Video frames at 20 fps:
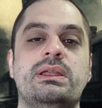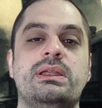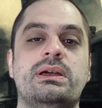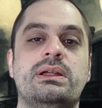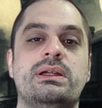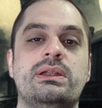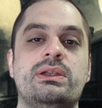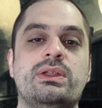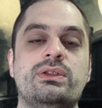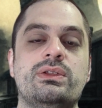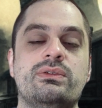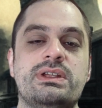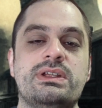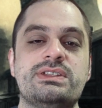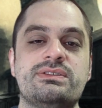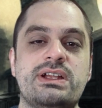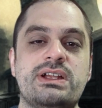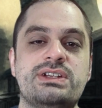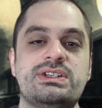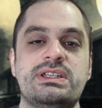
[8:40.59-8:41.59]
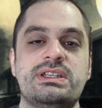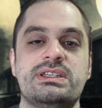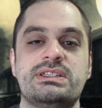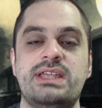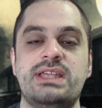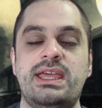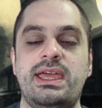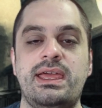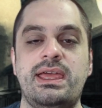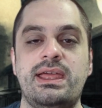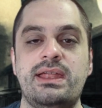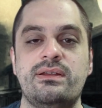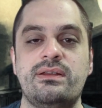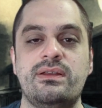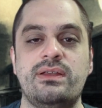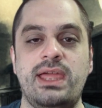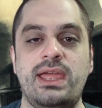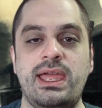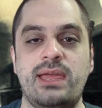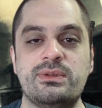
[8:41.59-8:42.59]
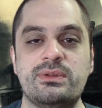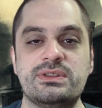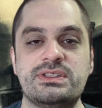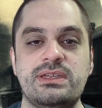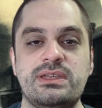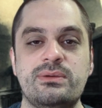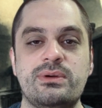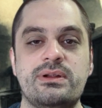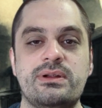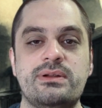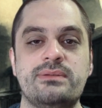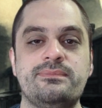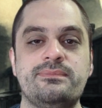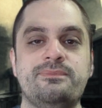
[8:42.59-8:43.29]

another Resurrectionist and Hamlin's keyword.